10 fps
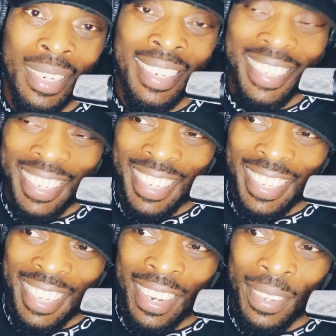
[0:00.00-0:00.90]
And,
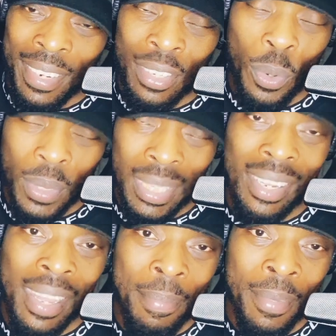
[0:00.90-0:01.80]
you know, there's always
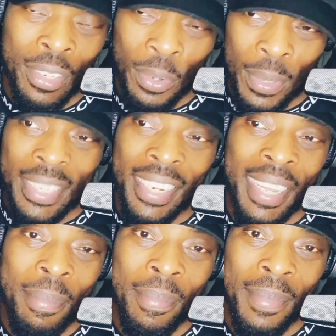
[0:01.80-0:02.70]
time. There's always
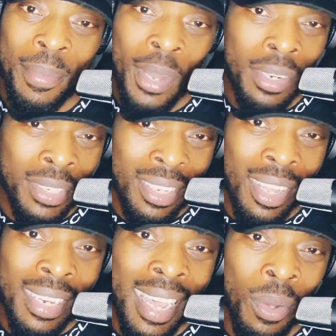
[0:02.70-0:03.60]
time. Why not
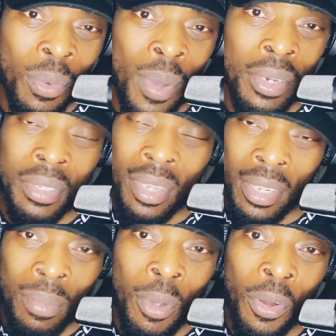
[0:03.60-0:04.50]
start now? Why not
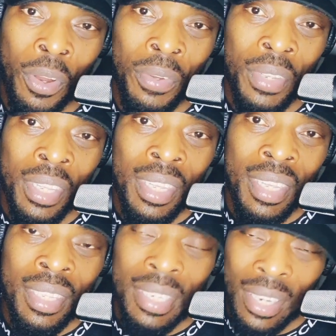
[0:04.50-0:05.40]
start tomorrow?
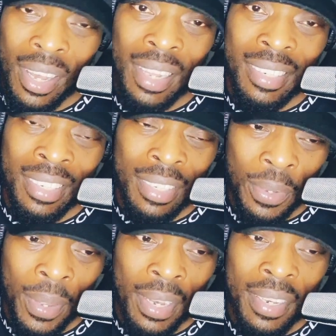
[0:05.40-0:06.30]
Start. Just
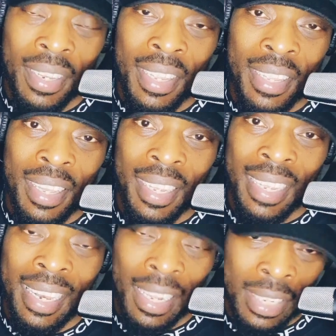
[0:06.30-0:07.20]
do it.
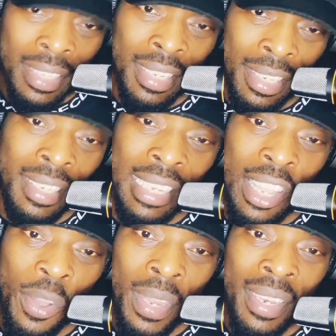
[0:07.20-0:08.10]
Get that consistency
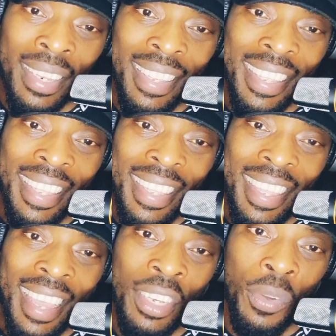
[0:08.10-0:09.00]
going.
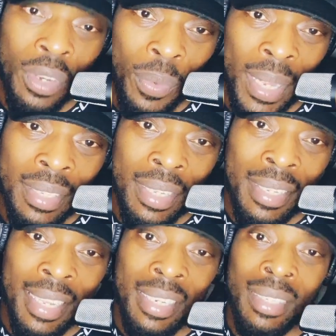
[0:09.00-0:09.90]
And you're on your way to
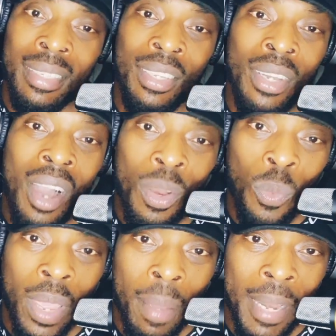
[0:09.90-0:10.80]
aesthetics. Because you can't
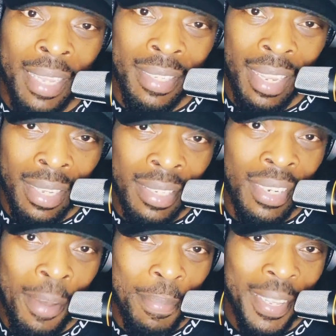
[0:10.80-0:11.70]
wear black aesthetic
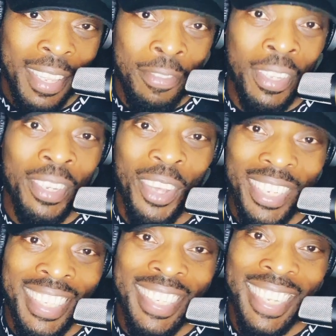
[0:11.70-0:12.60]
top if you're
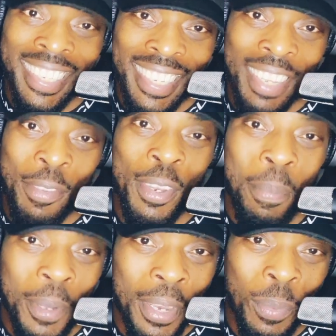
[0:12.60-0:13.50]
not aesthetic, if you're
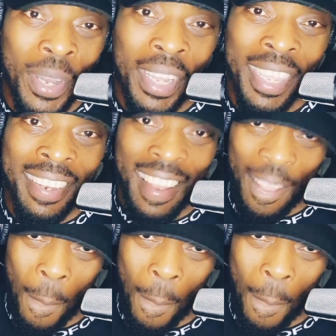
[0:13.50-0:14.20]
not putting the work in.